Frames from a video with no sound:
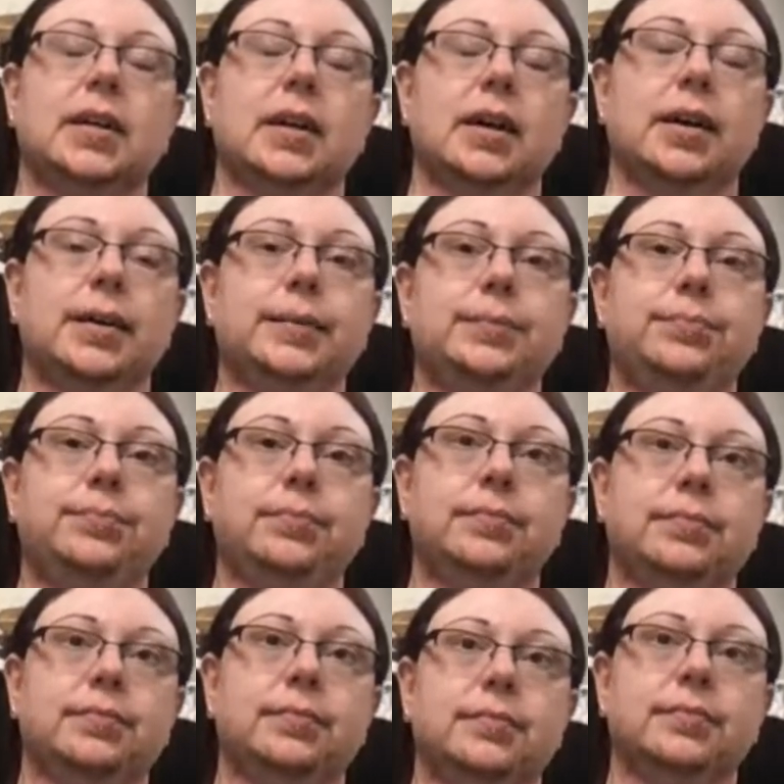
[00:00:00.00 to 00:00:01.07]

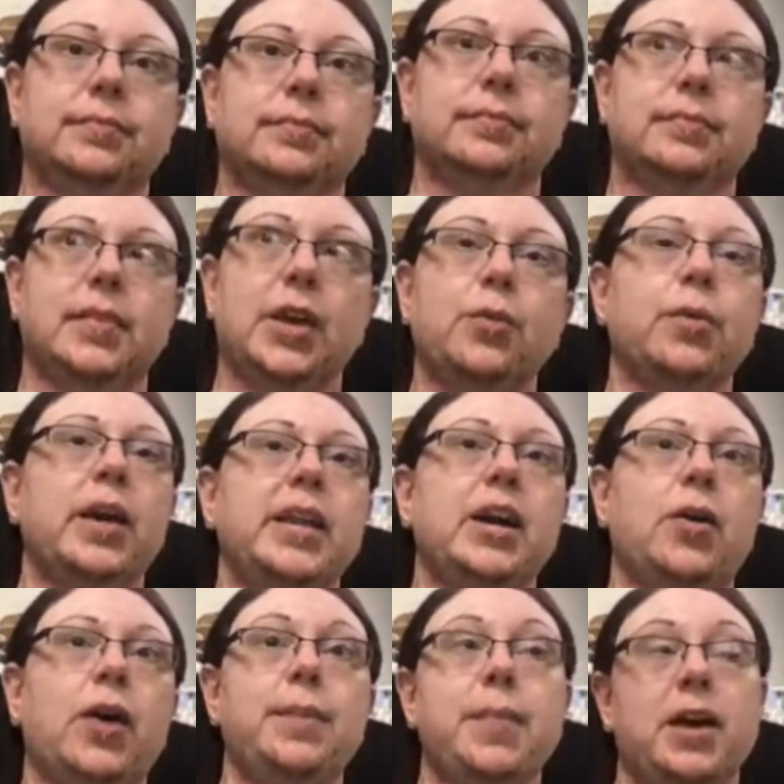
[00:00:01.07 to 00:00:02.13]
right
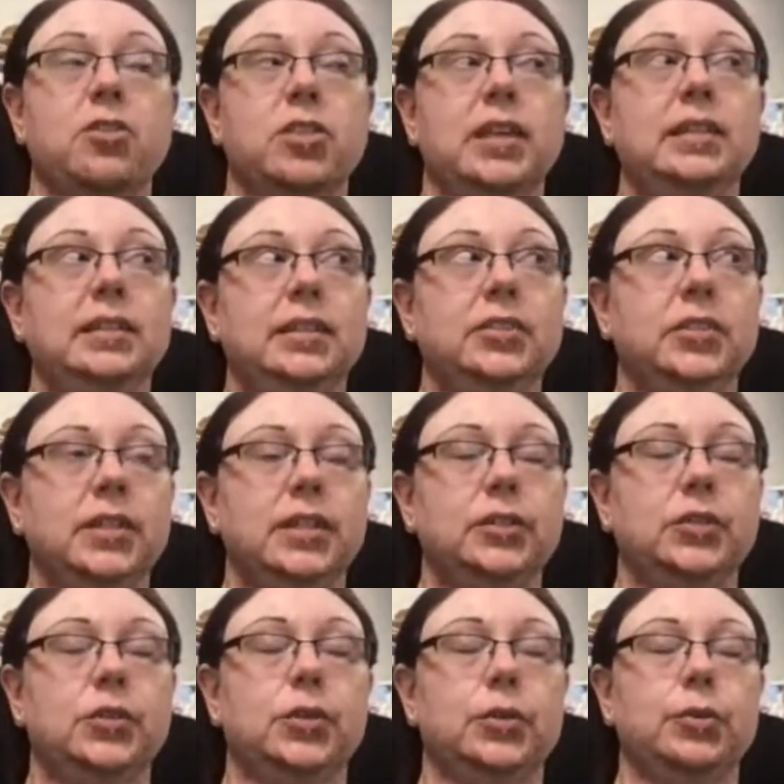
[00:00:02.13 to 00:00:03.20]
now, I'm actually
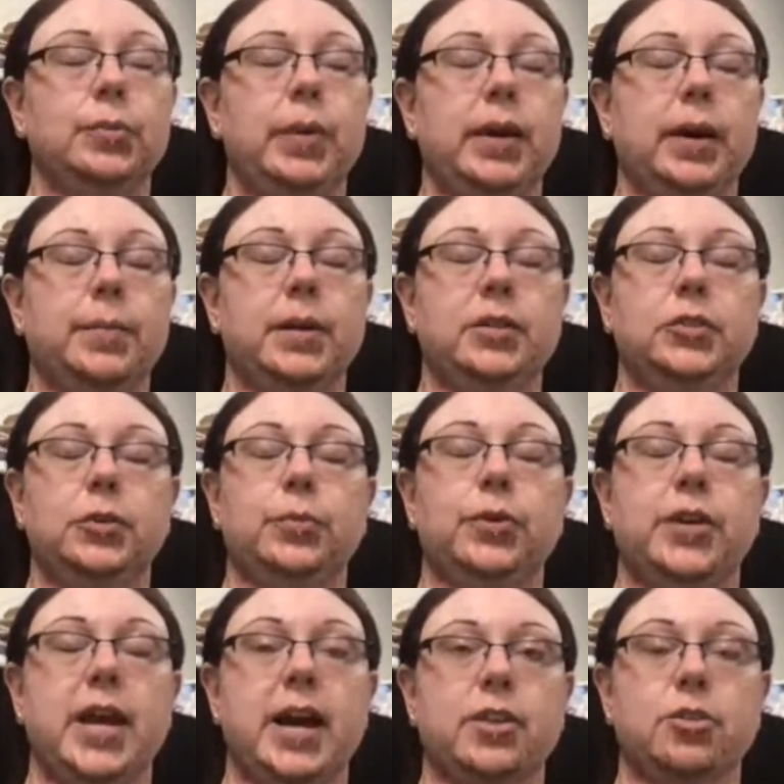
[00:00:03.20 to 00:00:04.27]
listening to Becoming
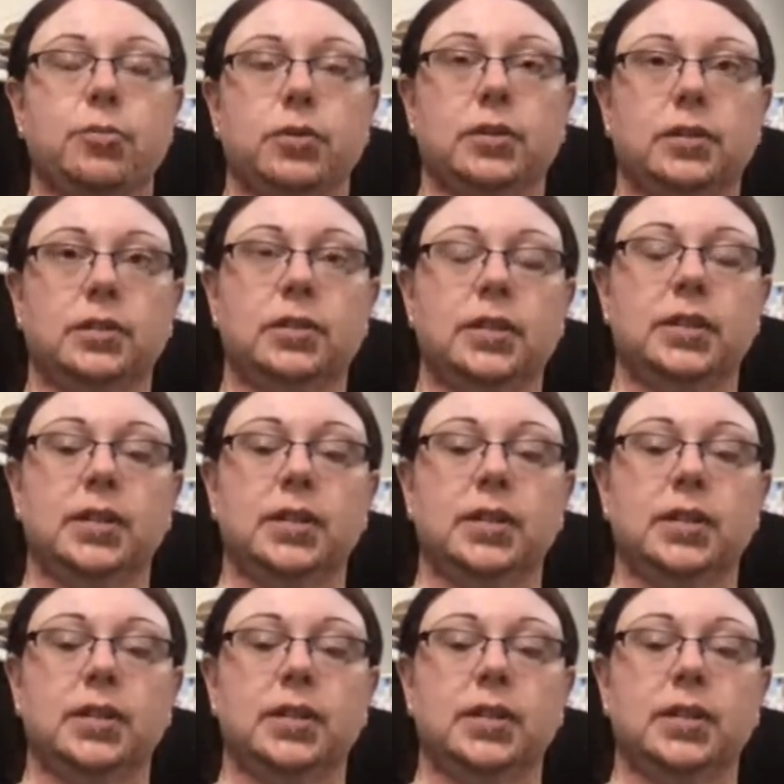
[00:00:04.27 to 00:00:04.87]
Supernatural.